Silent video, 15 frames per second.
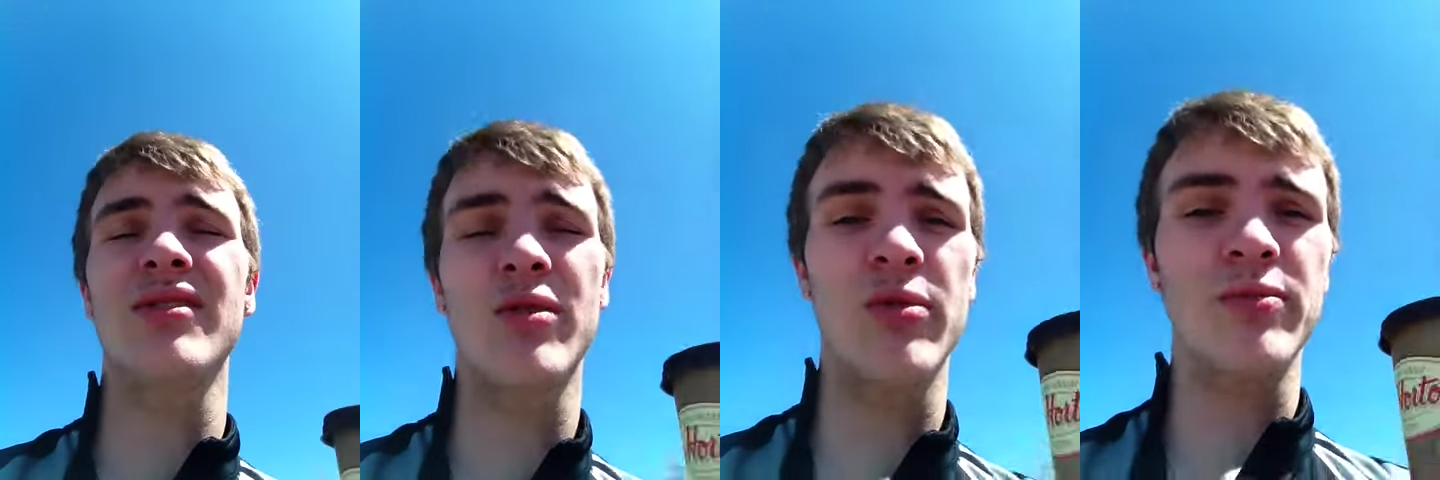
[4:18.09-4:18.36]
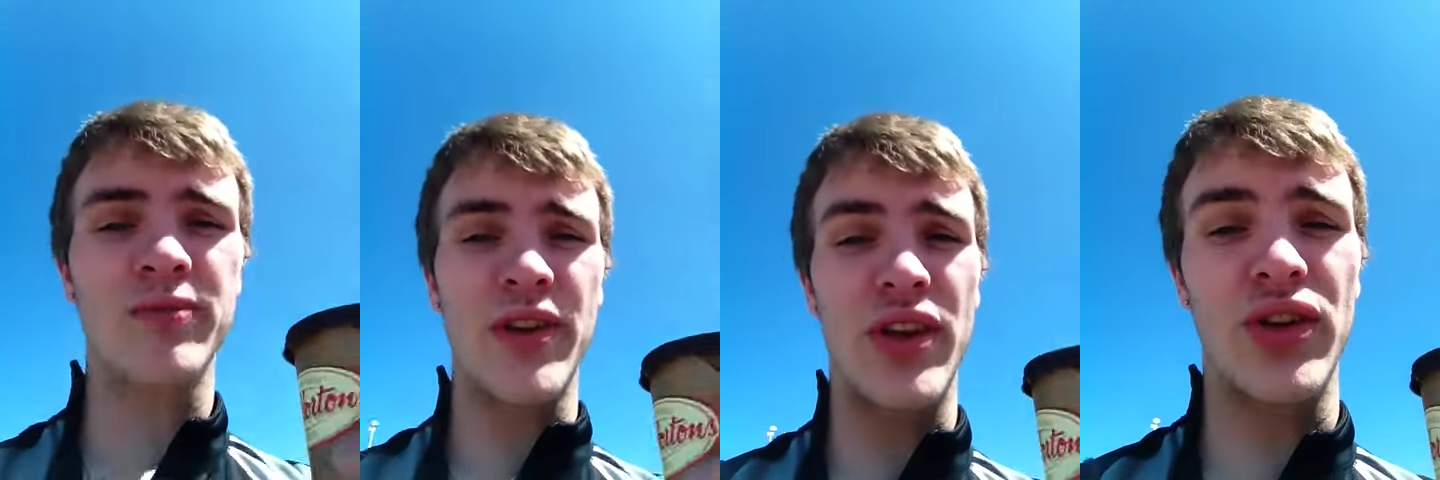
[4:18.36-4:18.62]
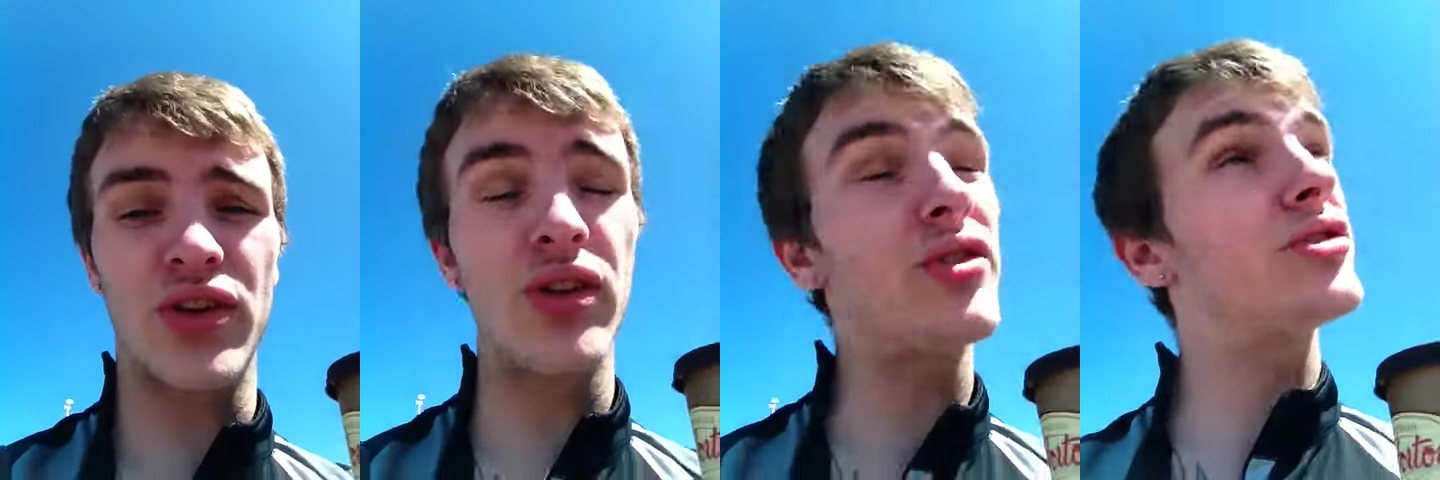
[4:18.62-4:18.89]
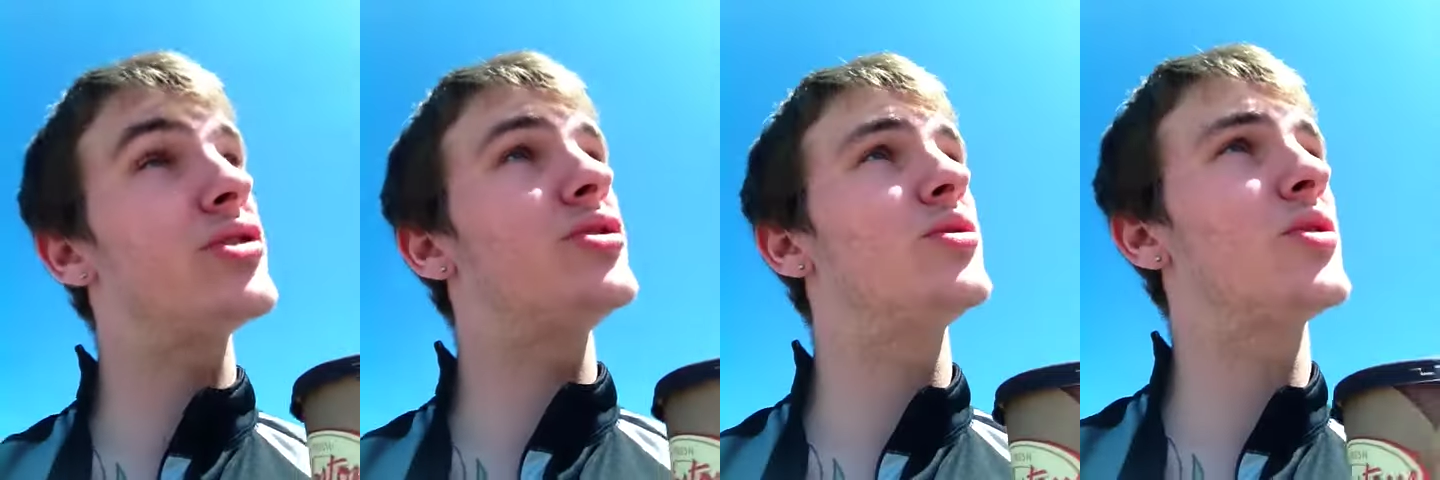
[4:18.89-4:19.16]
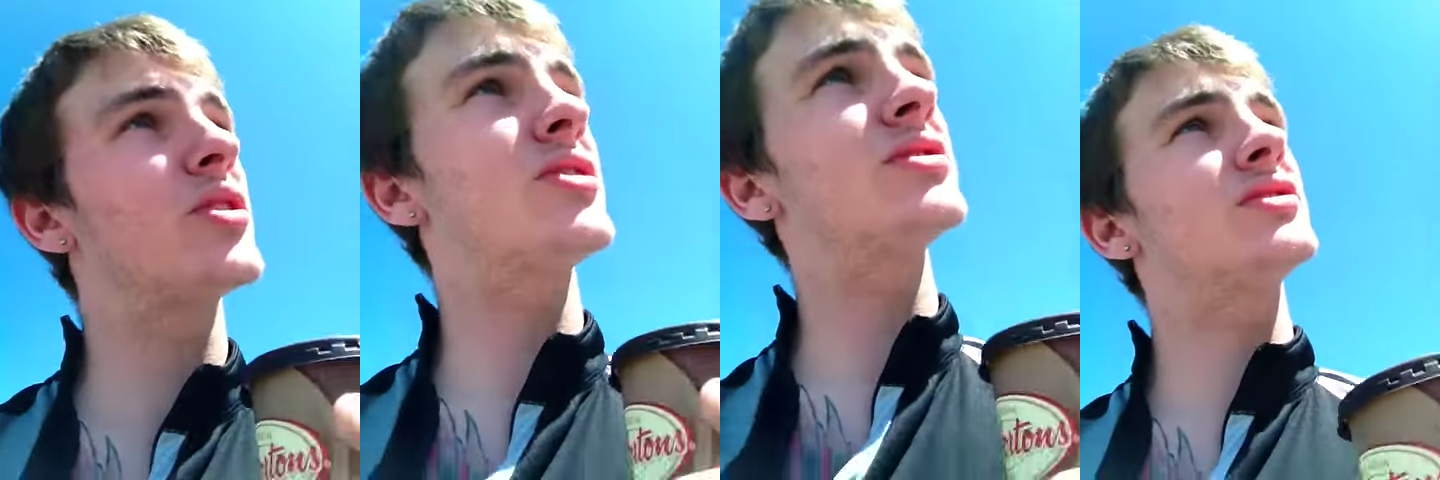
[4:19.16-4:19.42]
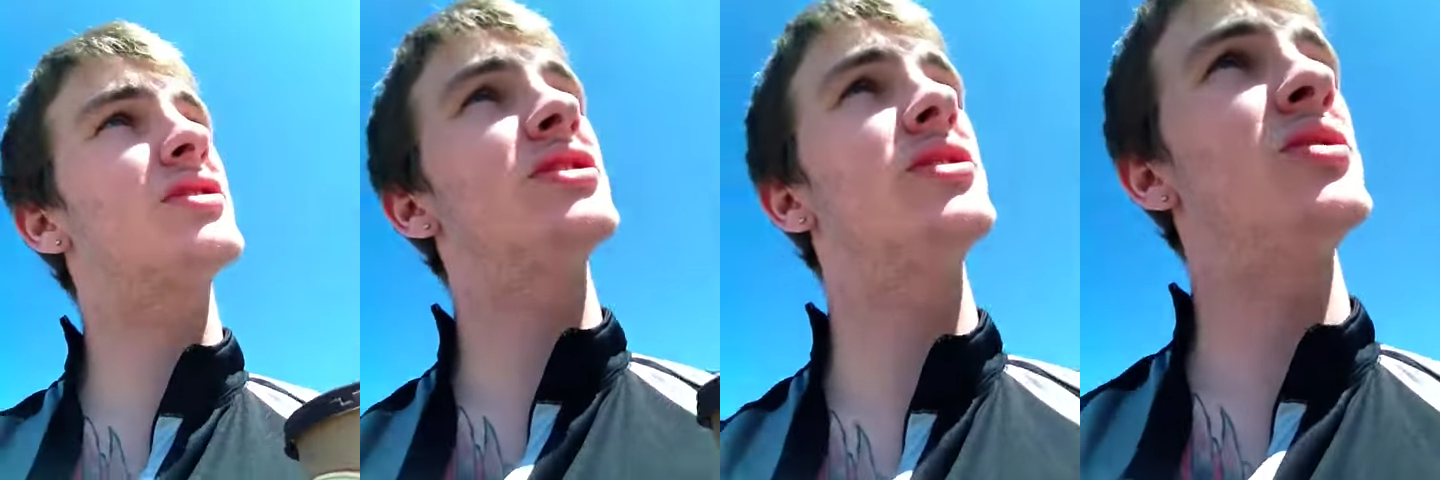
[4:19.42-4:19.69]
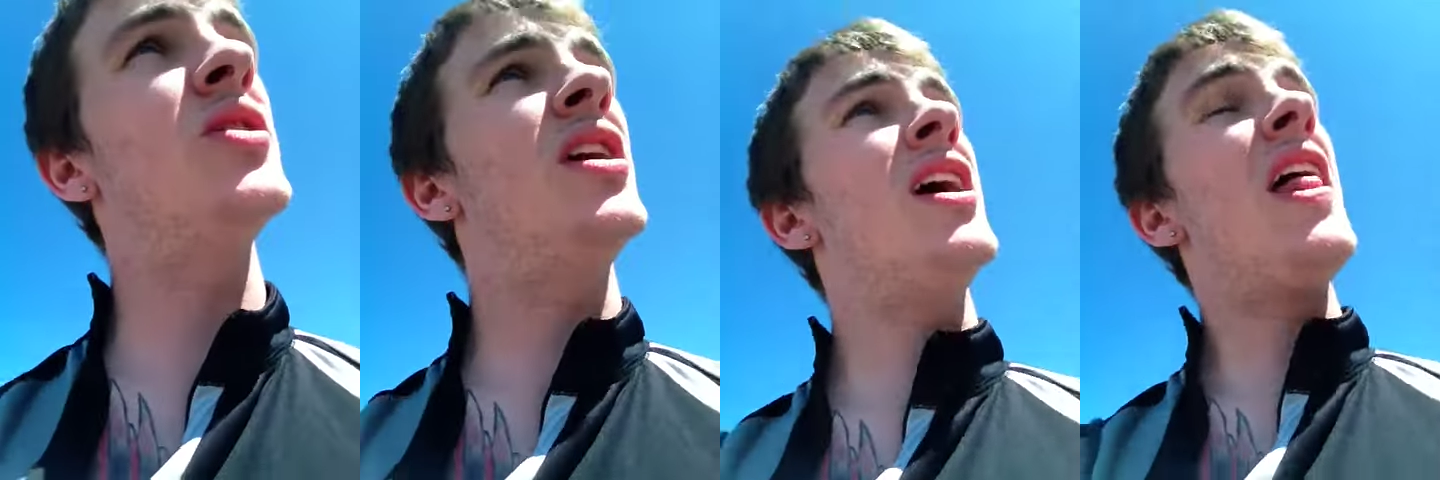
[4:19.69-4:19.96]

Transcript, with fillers: something that you girls do